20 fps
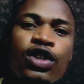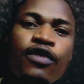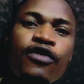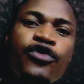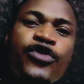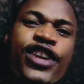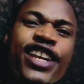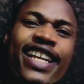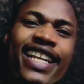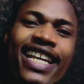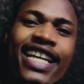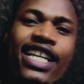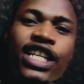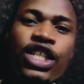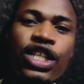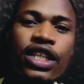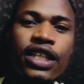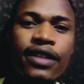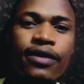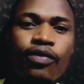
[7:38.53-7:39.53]
of
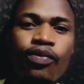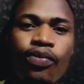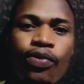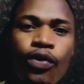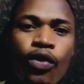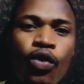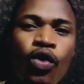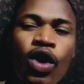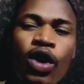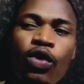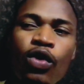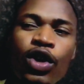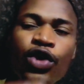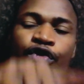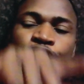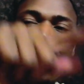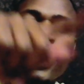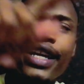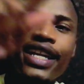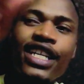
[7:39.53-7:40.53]
religion. What
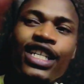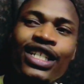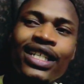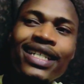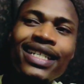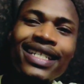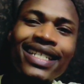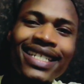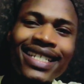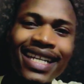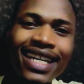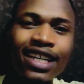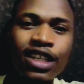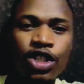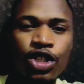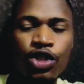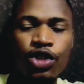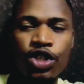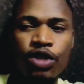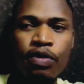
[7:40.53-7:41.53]
religion did
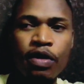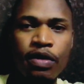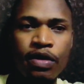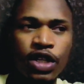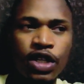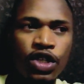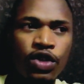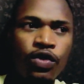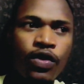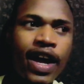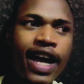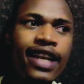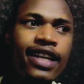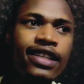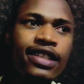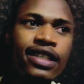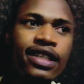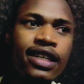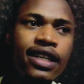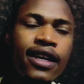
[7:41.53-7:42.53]
to
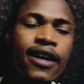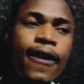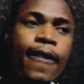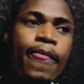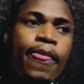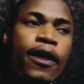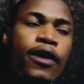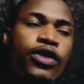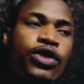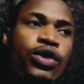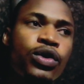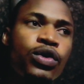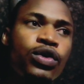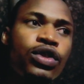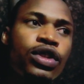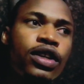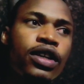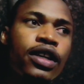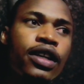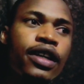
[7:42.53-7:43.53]
spirituality through
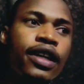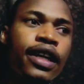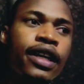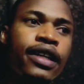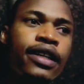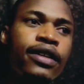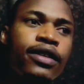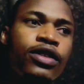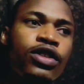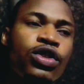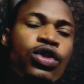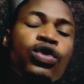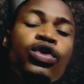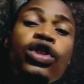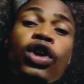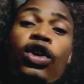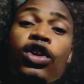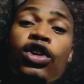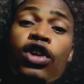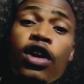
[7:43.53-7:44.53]

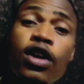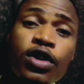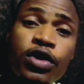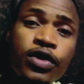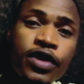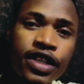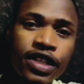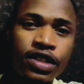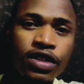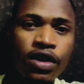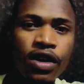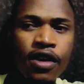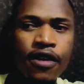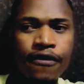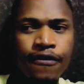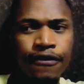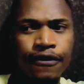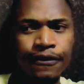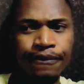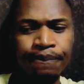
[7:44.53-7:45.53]
the conquest
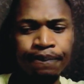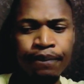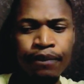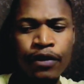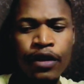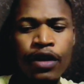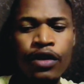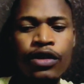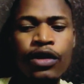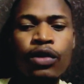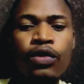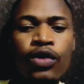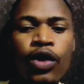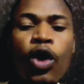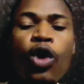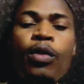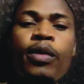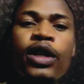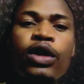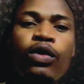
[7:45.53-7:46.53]
of the
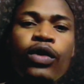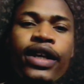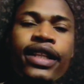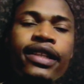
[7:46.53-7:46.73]
Romans,